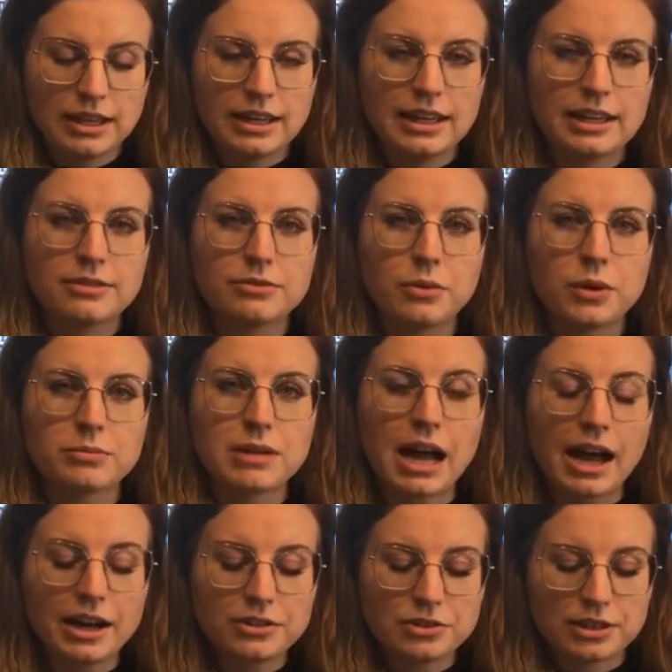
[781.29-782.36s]
and formed
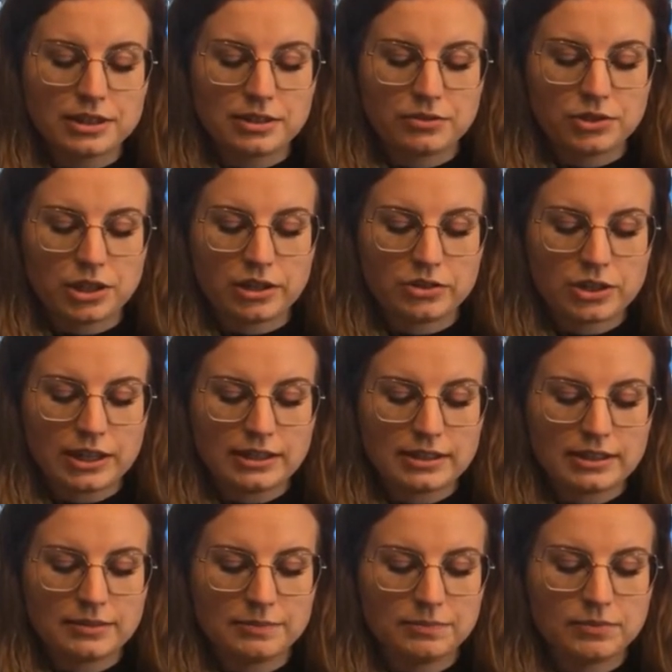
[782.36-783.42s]
hundreds of churches.
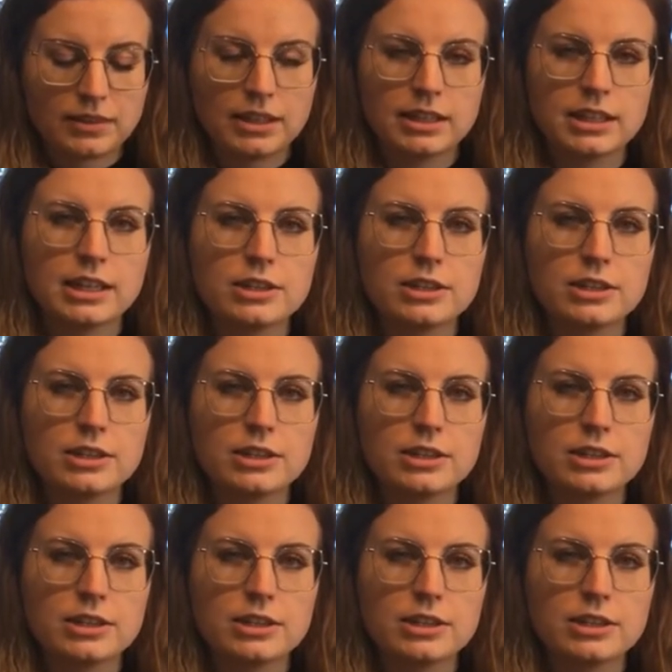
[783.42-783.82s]
He